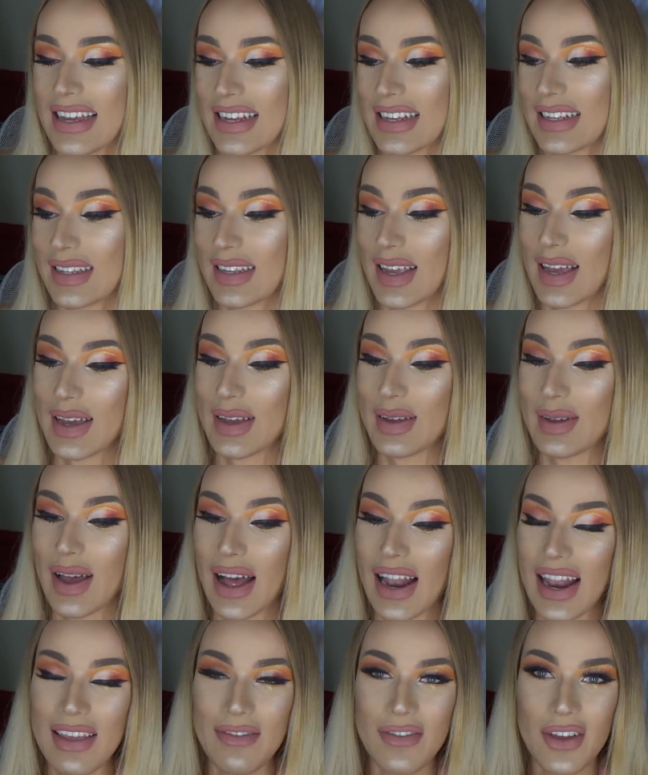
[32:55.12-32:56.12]
So
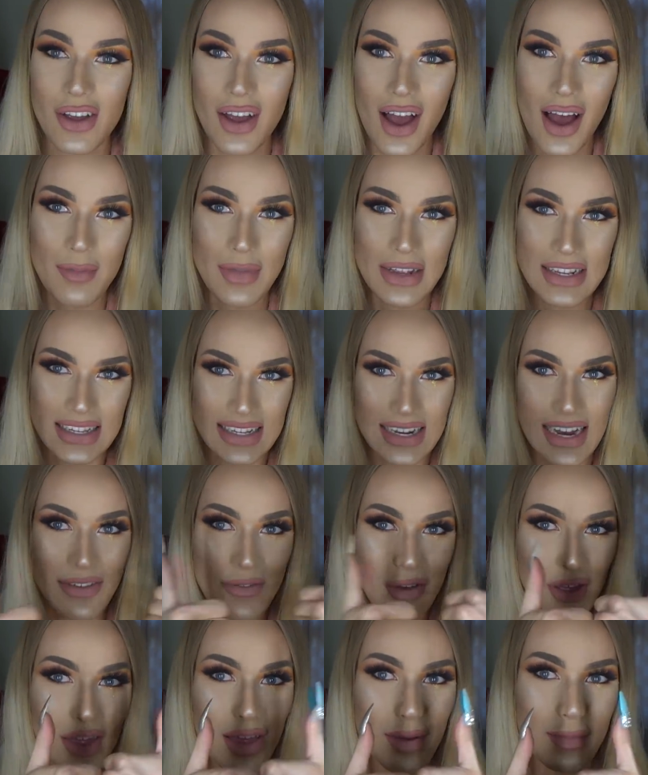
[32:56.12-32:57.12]
leave your comments,
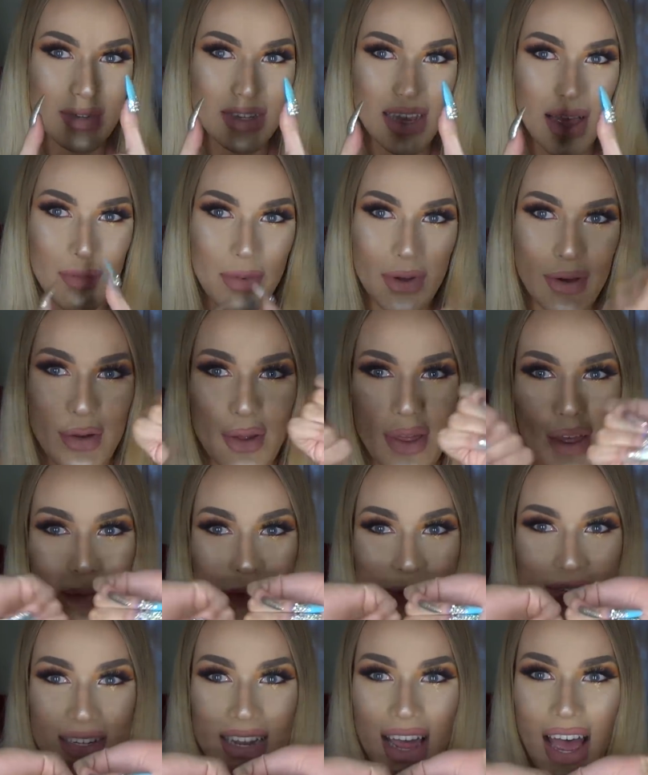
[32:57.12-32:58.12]
leave a thumbs up or
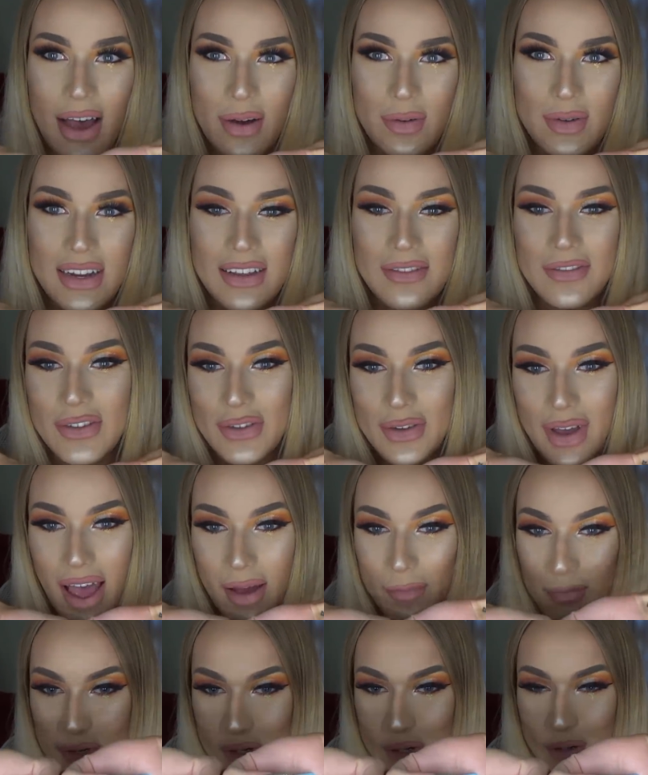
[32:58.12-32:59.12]
thumbs down if you
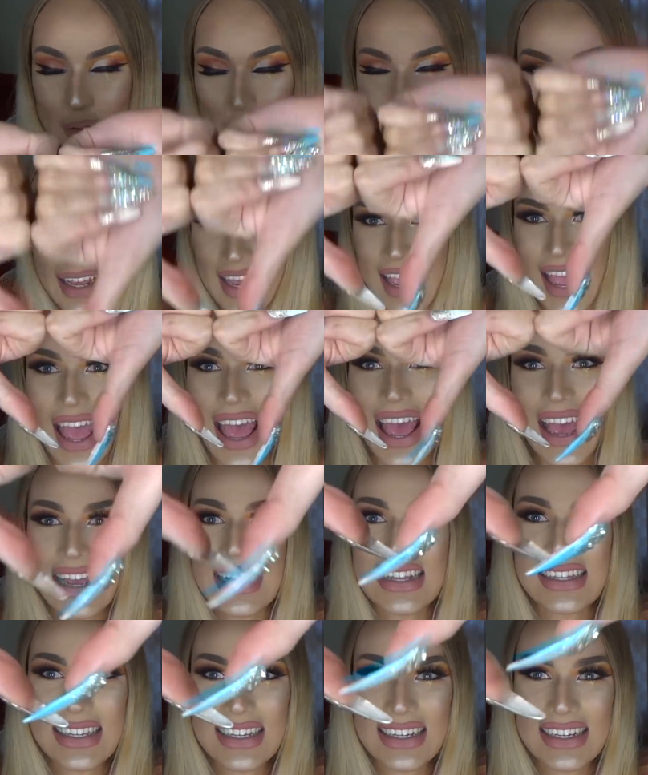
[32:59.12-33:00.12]
absolutely
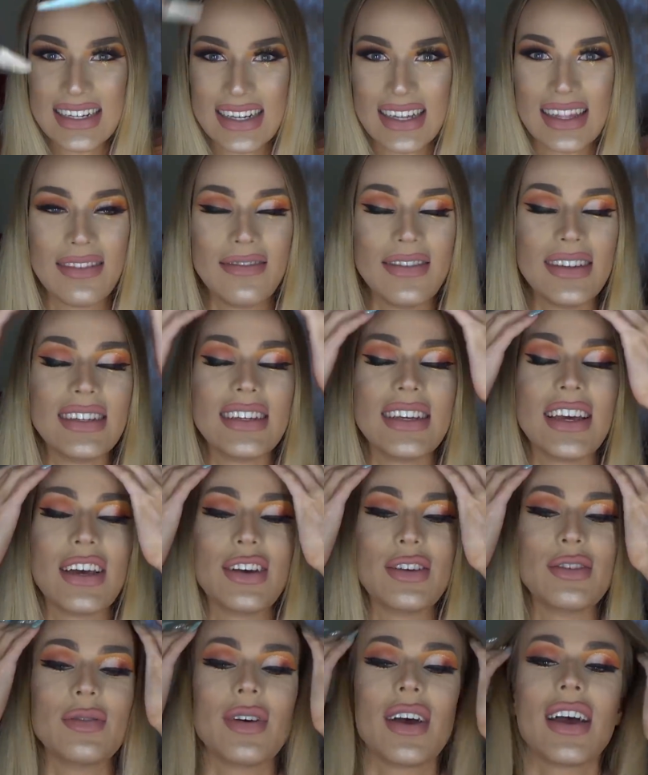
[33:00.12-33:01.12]
hated the
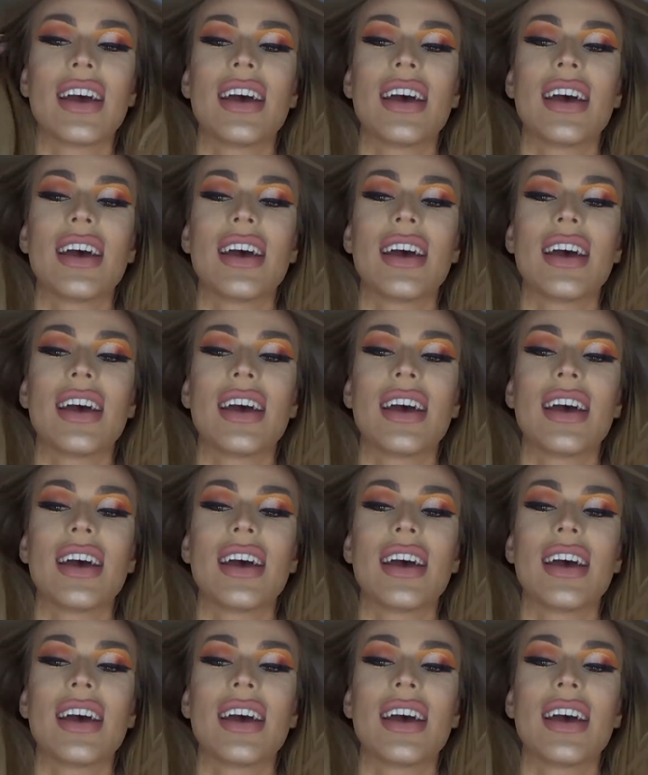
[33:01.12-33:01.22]
video,